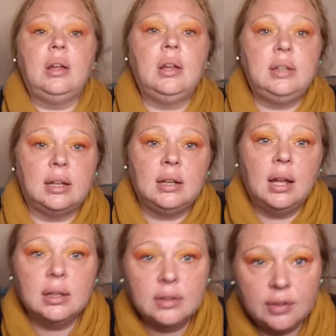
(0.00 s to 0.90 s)
dead
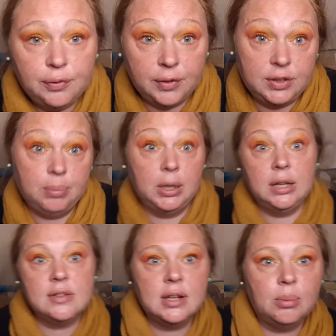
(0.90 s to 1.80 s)
legs. 50
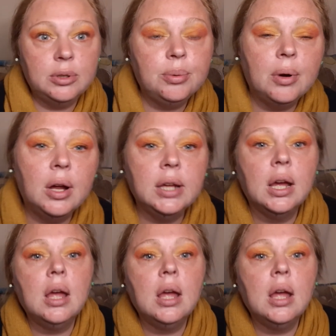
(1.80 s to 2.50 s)
minutes in, I wonder why.